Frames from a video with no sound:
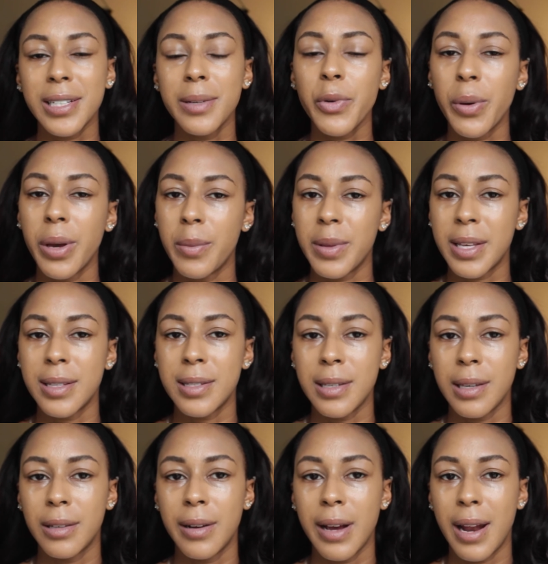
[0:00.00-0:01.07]
And next I'm going in with
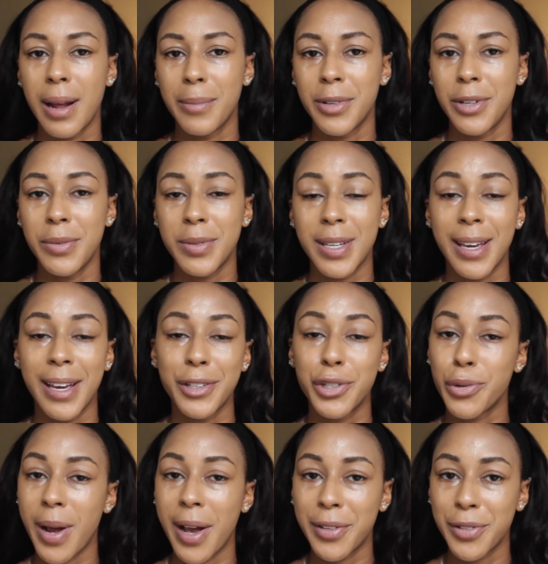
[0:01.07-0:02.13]
concealer, and I'm using
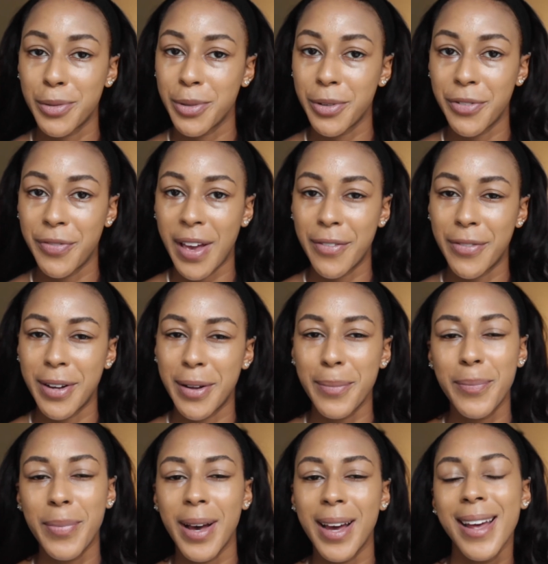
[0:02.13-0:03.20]
a tried and true
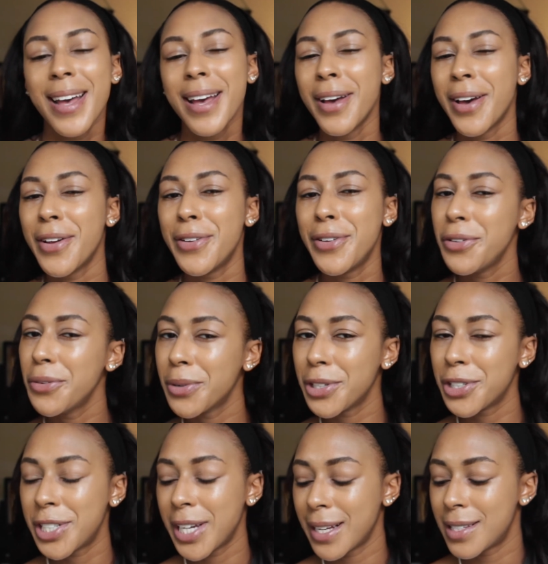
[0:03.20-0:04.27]
favorite but a
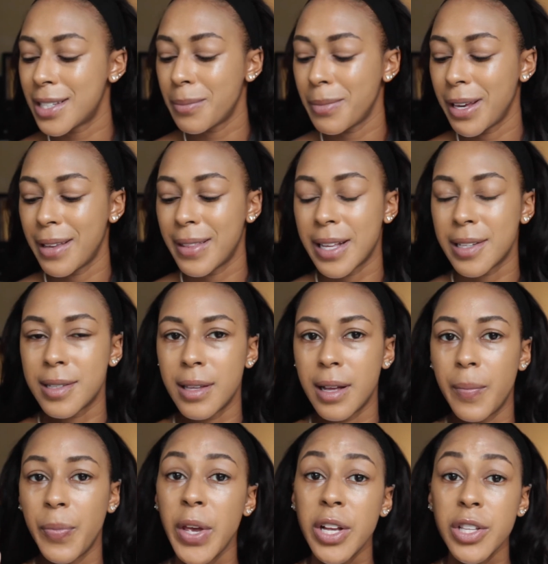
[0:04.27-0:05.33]
newer shade to me, and that's
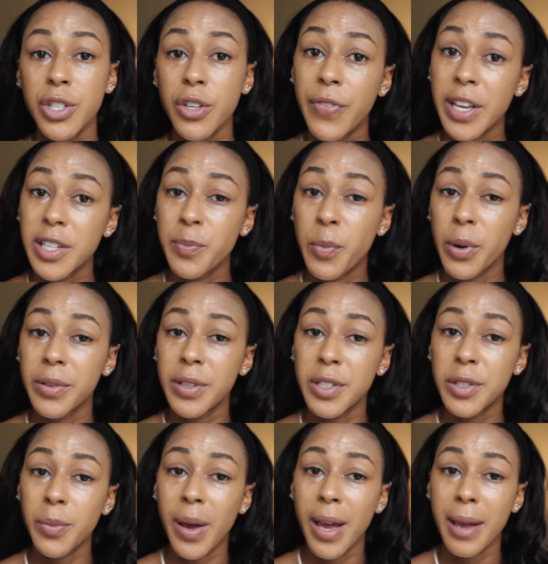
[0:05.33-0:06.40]
the Too Faced
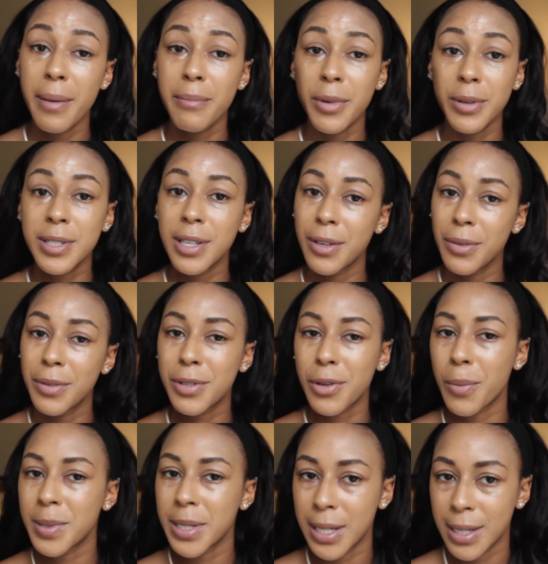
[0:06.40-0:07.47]
Born This Way
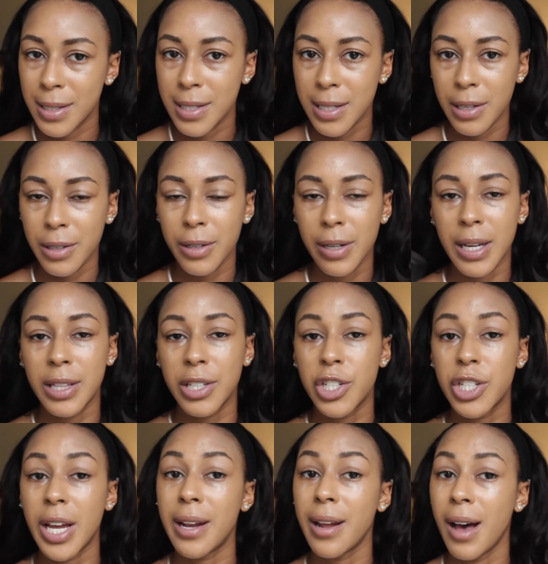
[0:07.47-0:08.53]
Multi-Use Sculpting Concealer in
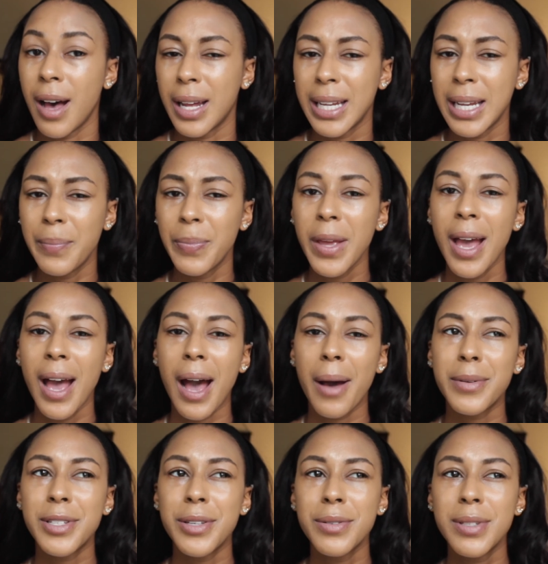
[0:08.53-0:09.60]
the shade Honey.
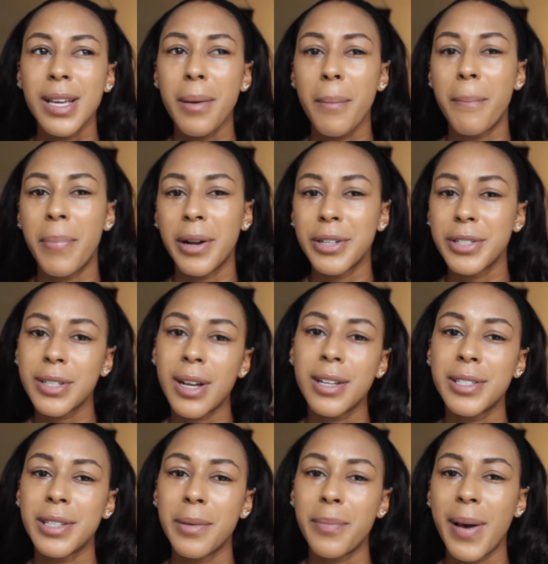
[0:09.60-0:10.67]
I was using
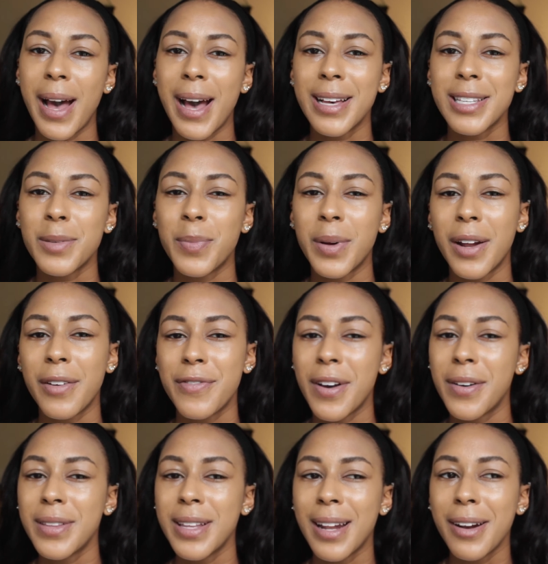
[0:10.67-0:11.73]
Butterscotch in the past, but I
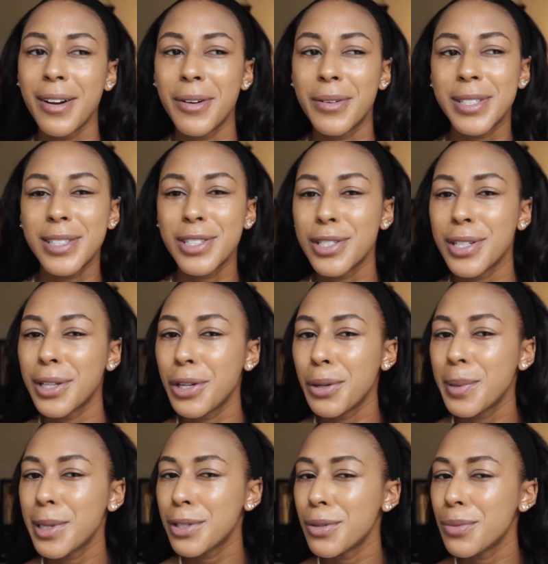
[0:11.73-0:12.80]
found that, I don't know, it's just a
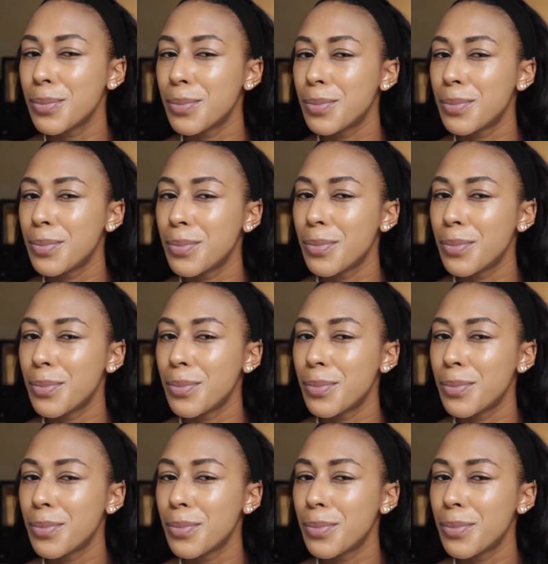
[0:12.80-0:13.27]
little bit too